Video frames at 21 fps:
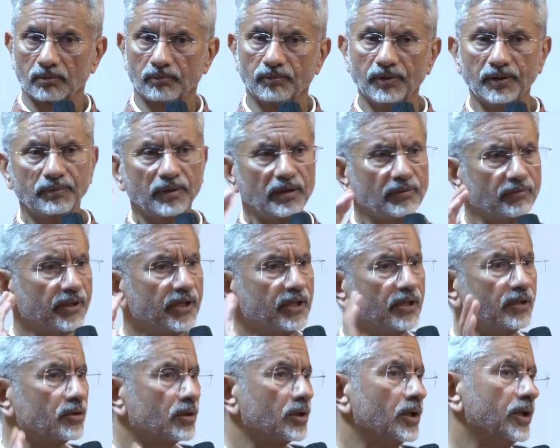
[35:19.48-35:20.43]
We were
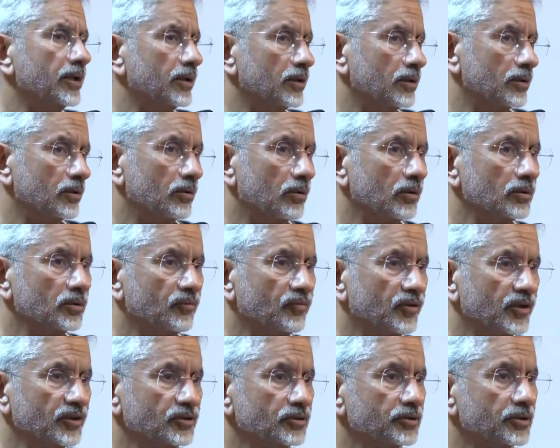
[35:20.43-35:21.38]
very clear on the
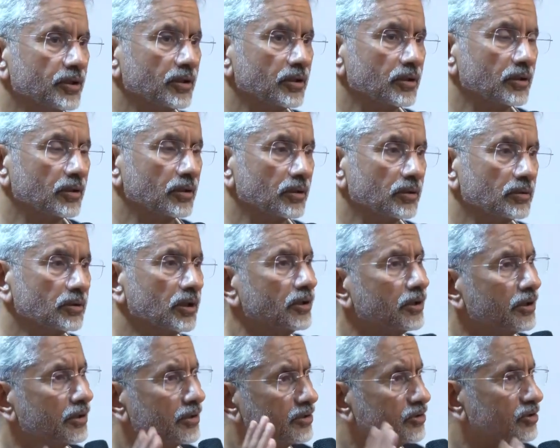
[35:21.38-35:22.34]
first day
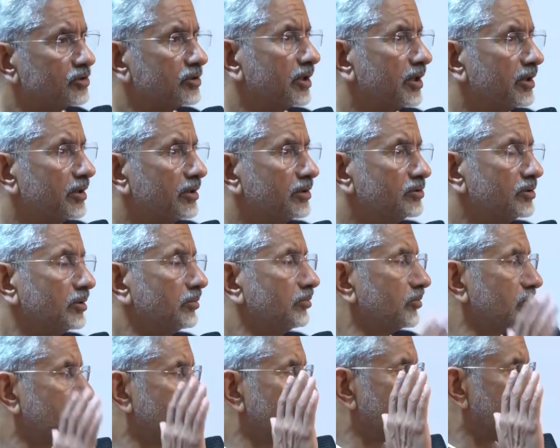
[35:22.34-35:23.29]
that it is
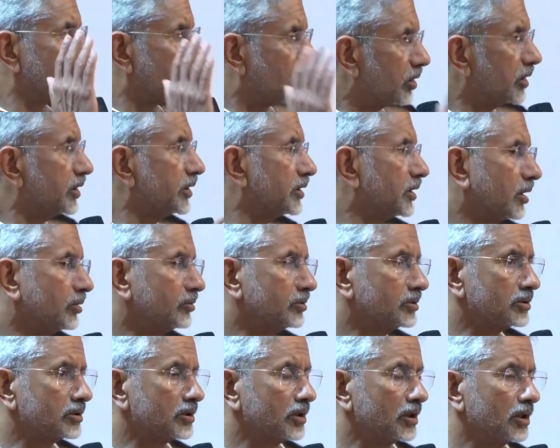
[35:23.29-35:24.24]
terrorism, we will call it
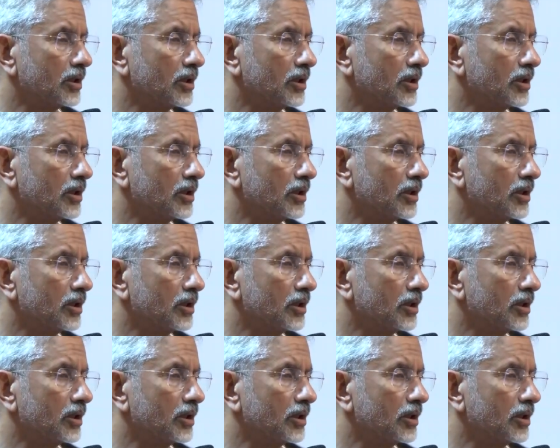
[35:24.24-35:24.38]
out.